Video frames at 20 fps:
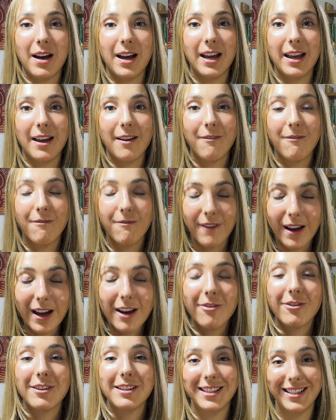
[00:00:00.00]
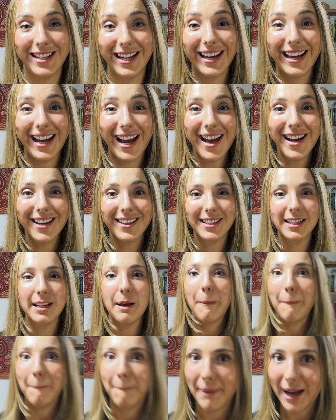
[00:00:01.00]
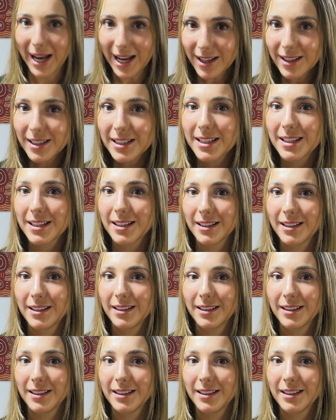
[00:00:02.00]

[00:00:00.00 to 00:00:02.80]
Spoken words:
my favourite study hacks backed